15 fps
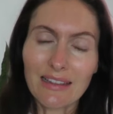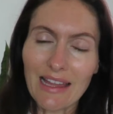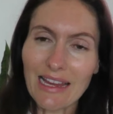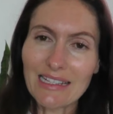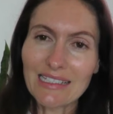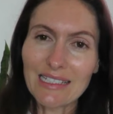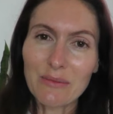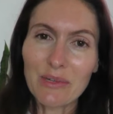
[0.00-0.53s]

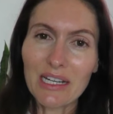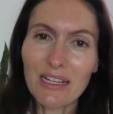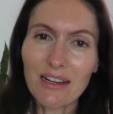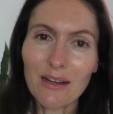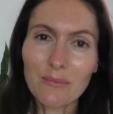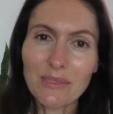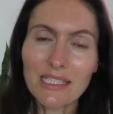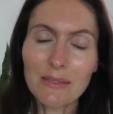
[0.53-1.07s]
lazy when it
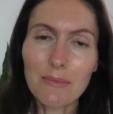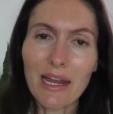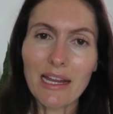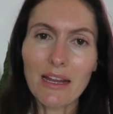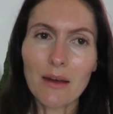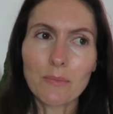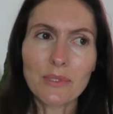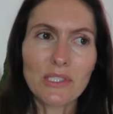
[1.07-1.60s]
comes to
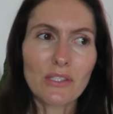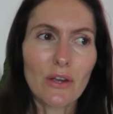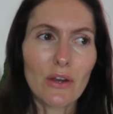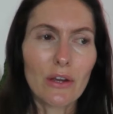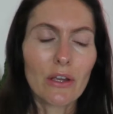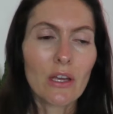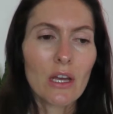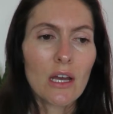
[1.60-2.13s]
makeup,
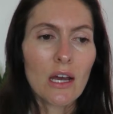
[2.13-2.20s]
so